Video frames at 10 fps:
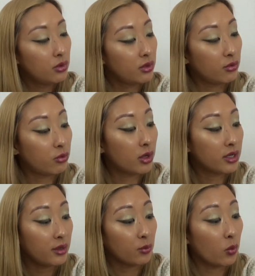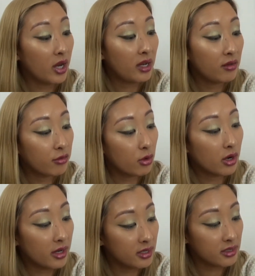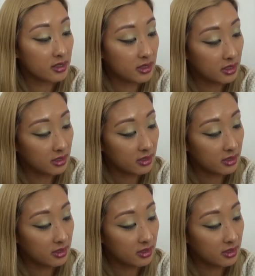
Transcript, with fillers: you've won it and waiting for it,